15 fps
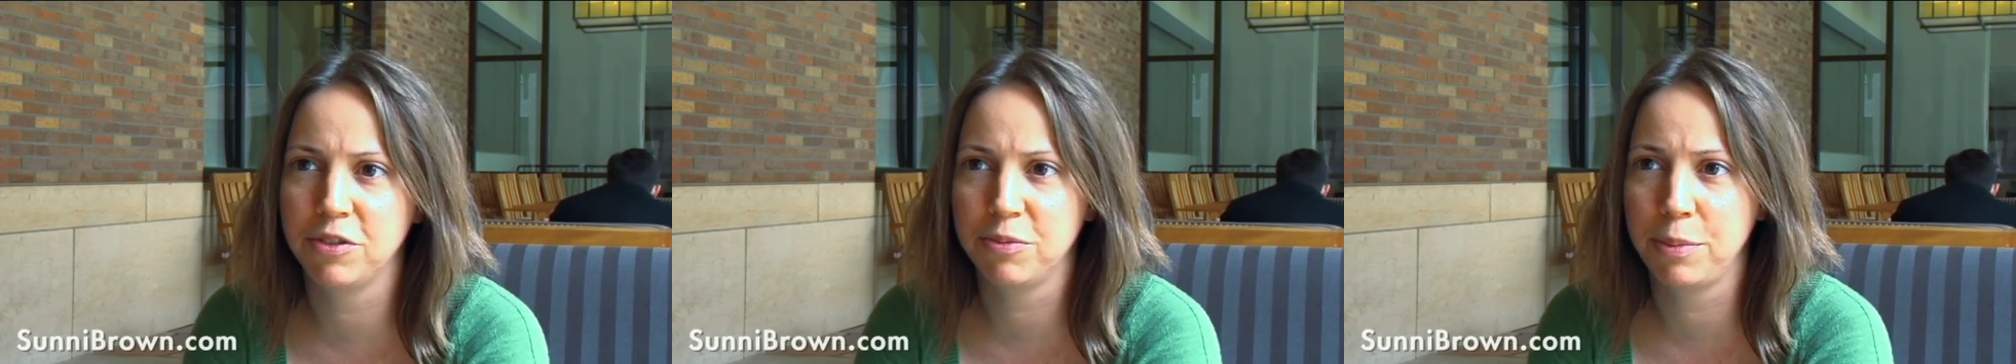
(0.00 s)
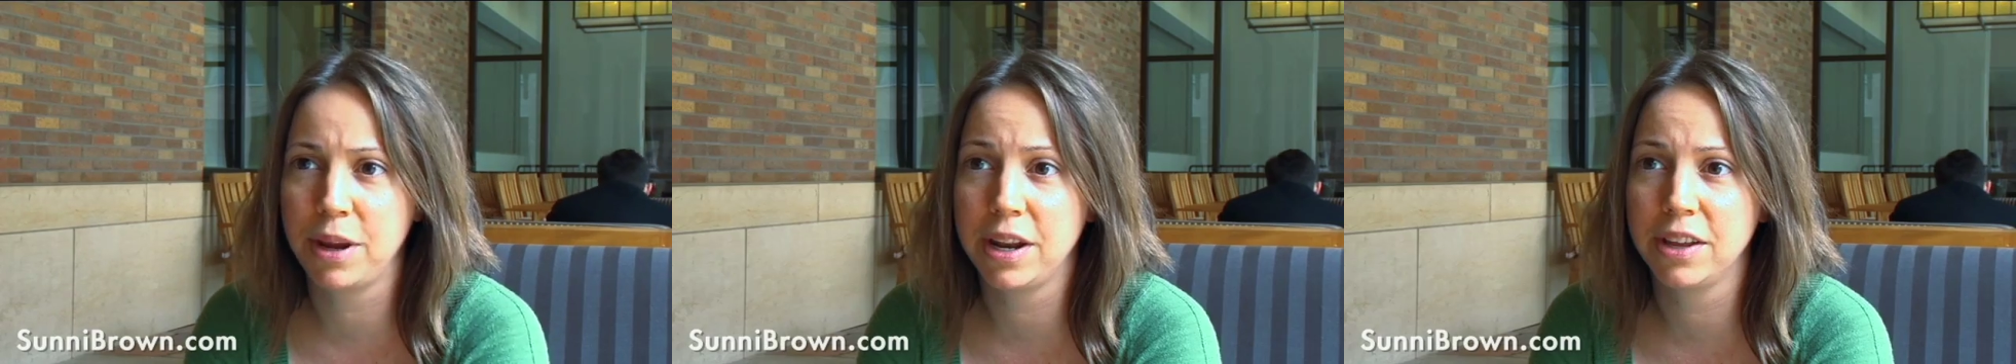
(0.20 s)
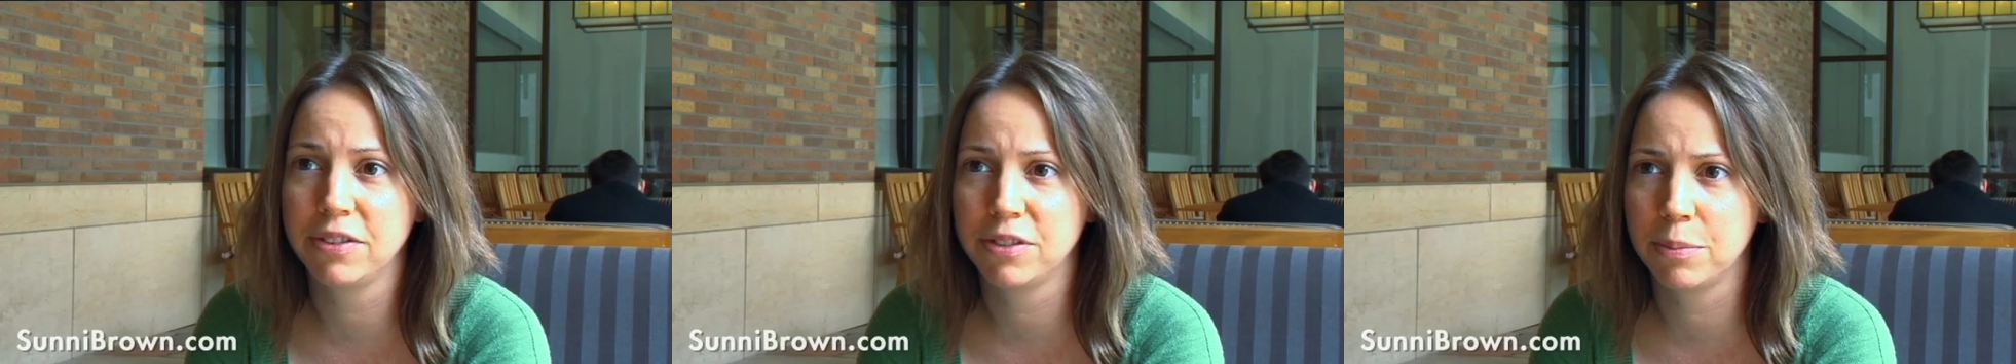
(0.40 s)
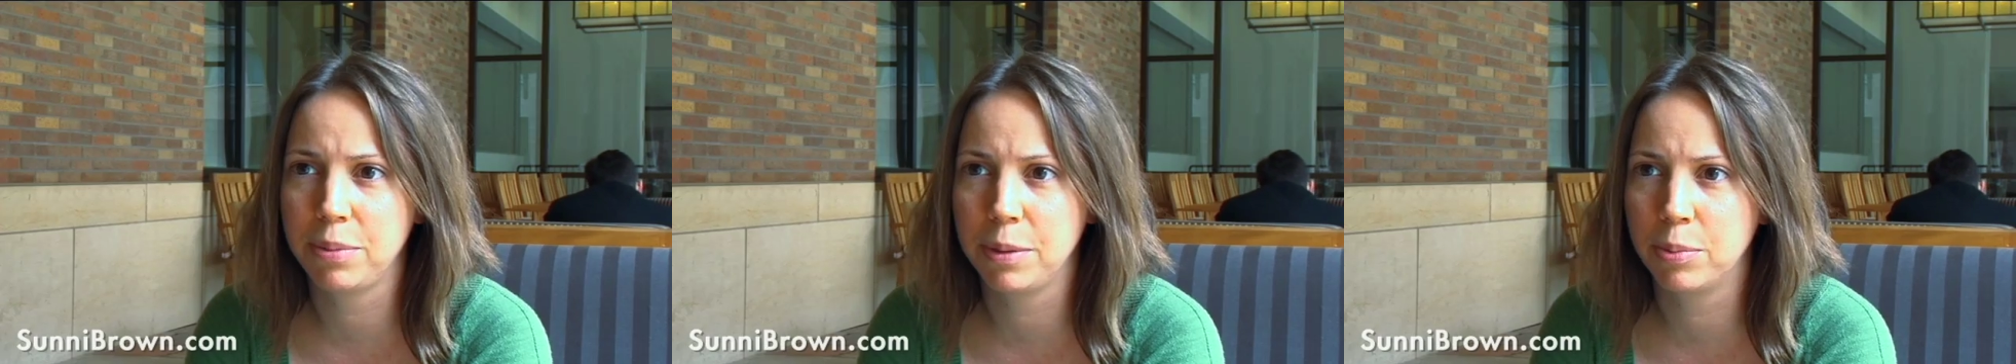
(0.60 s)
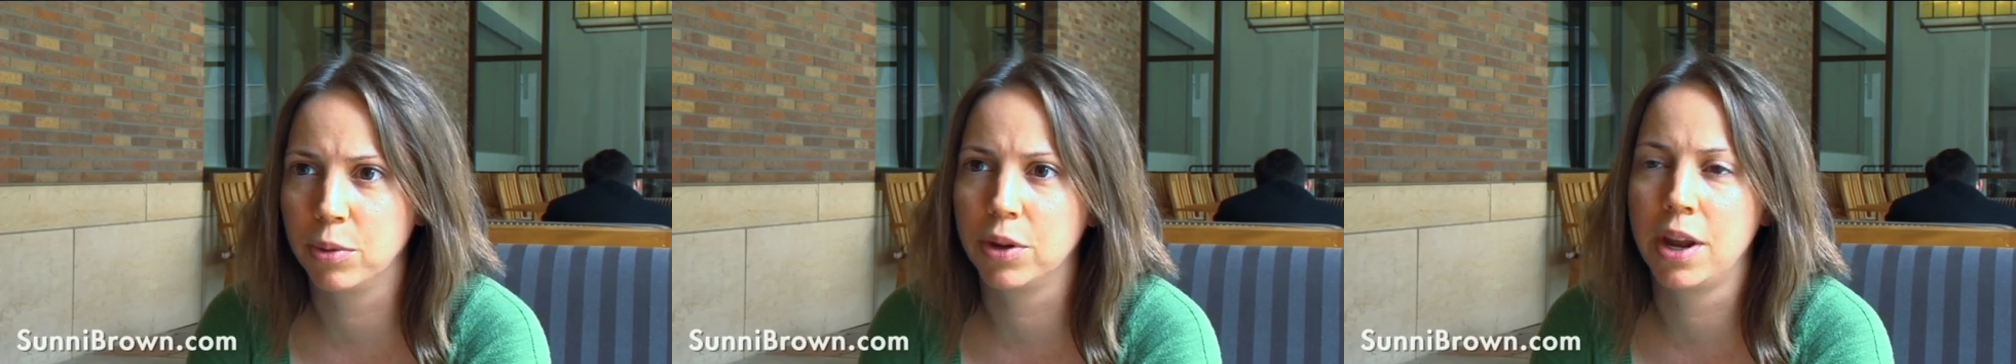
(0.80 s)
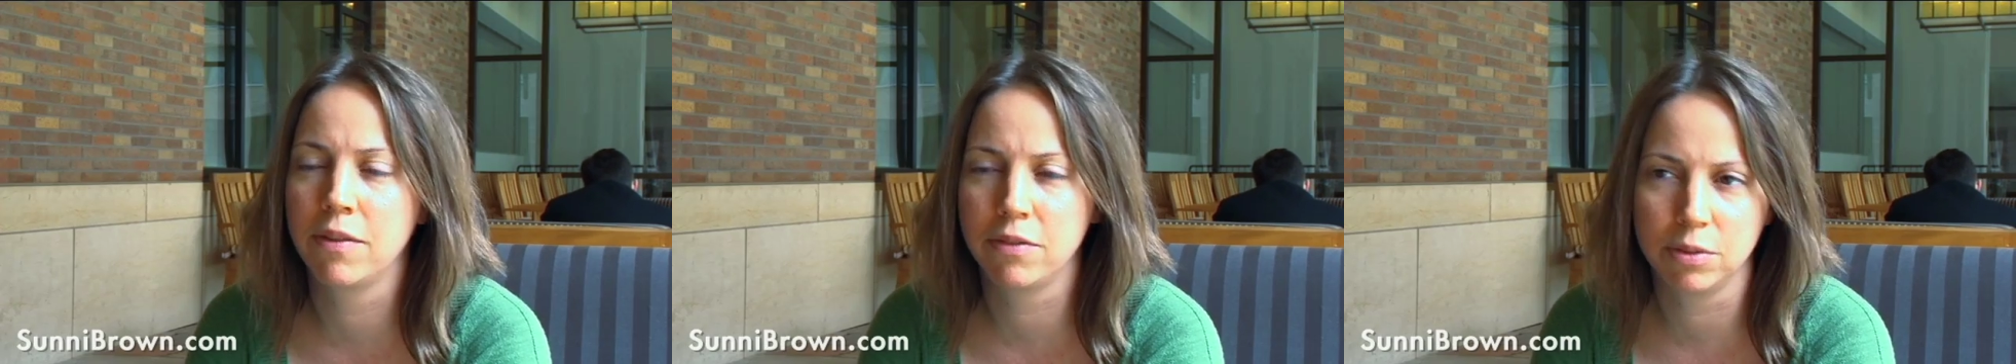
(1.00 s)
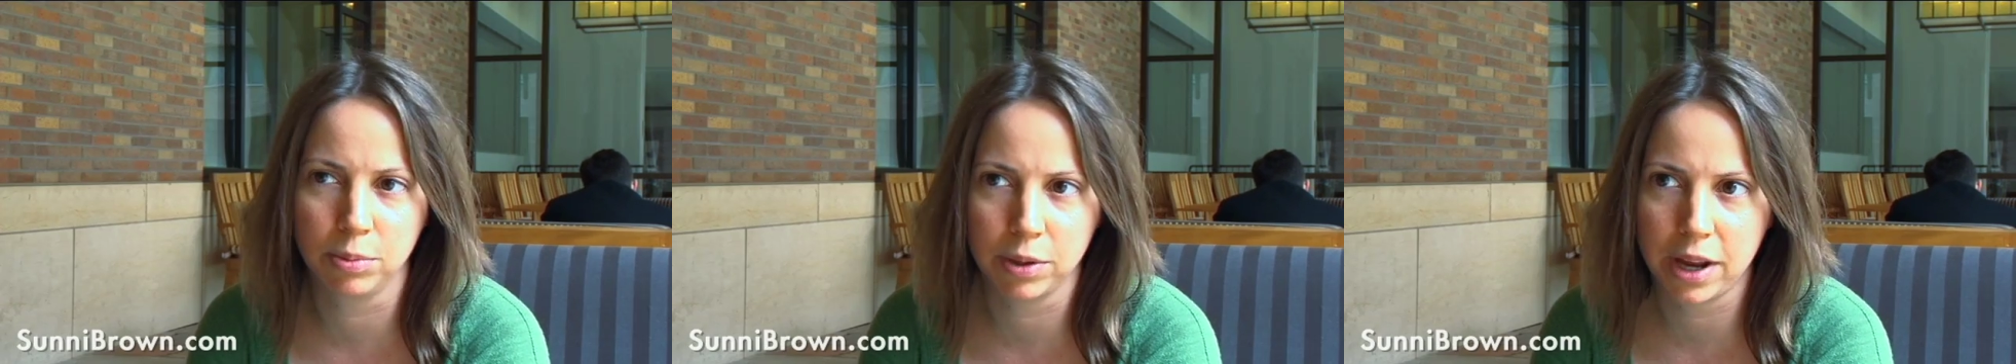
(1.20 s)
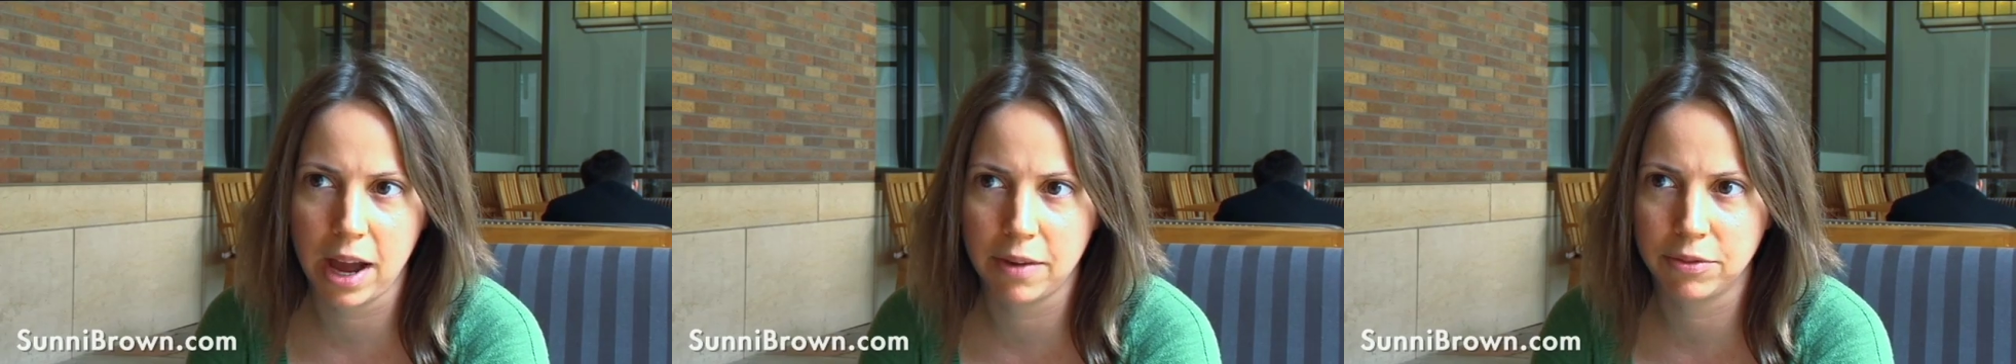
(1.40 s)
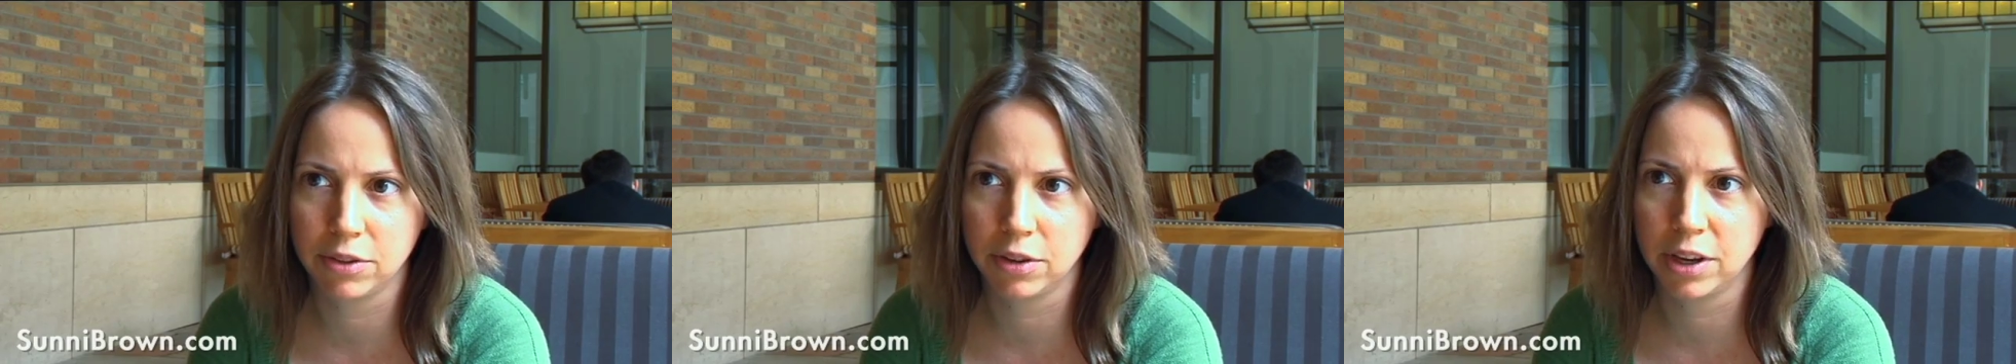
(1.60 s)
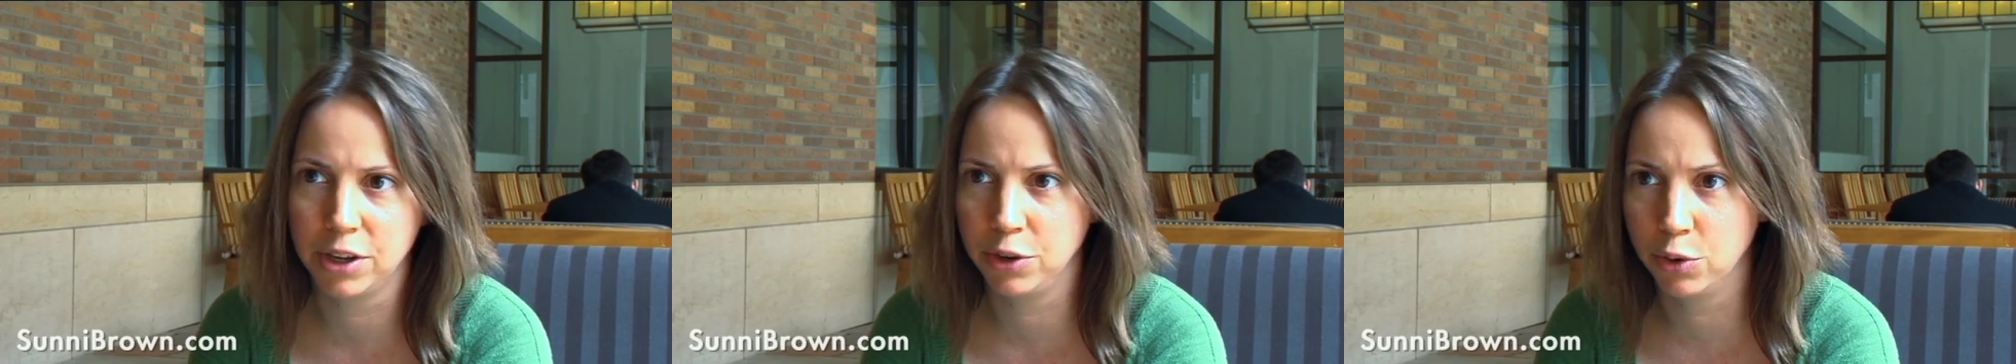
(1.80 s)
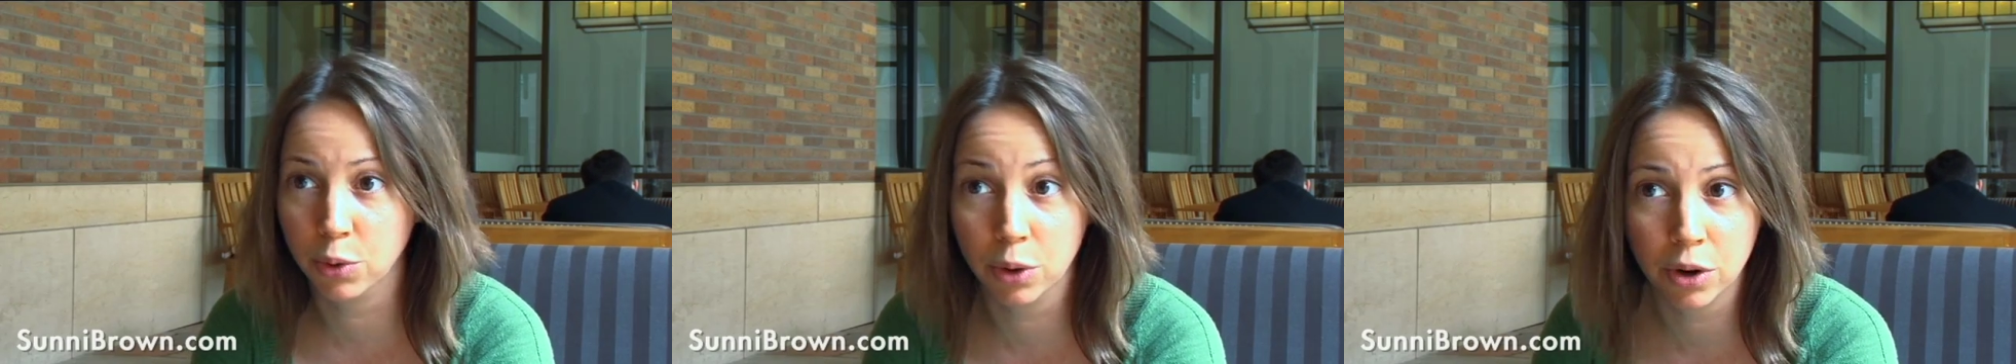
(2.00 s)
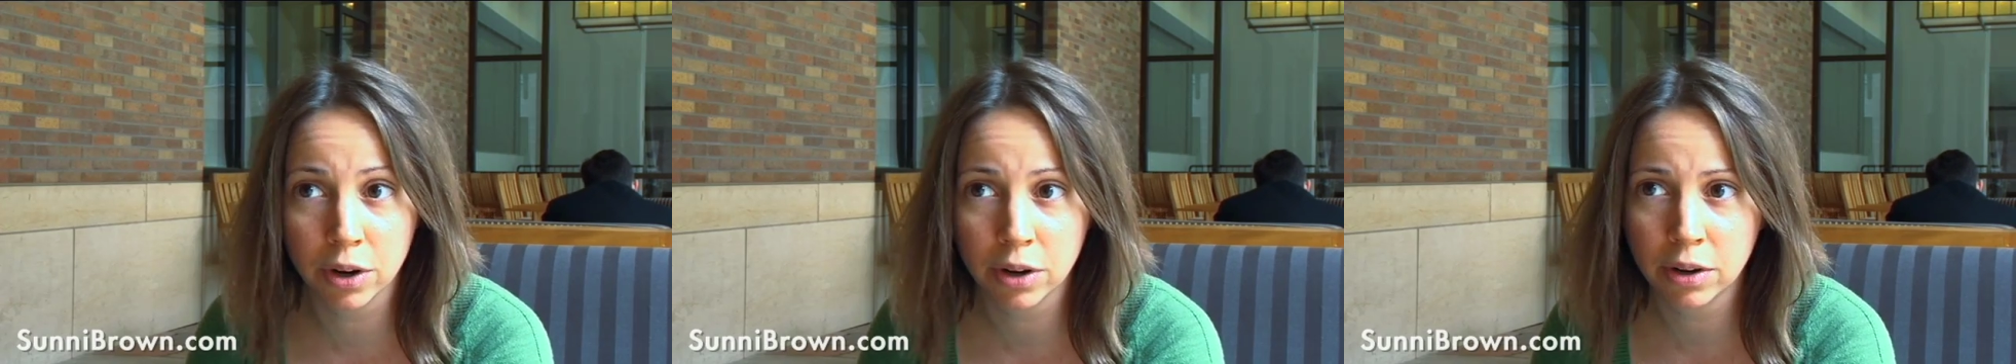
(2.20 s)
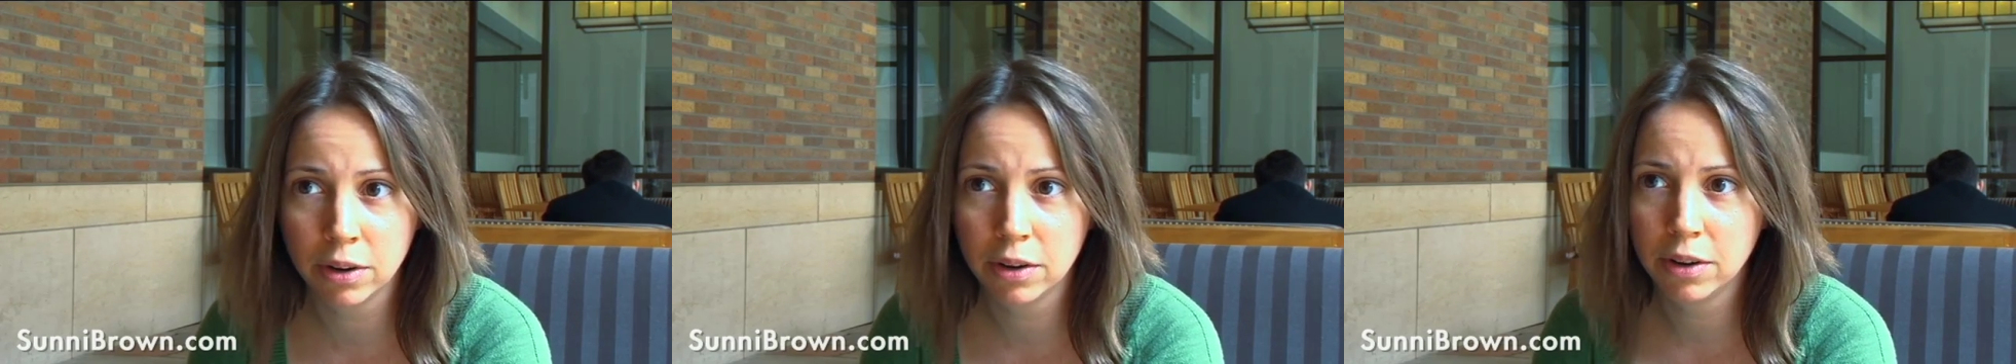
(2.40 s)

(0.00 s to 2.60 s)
of meetings that people inevitably have to endure.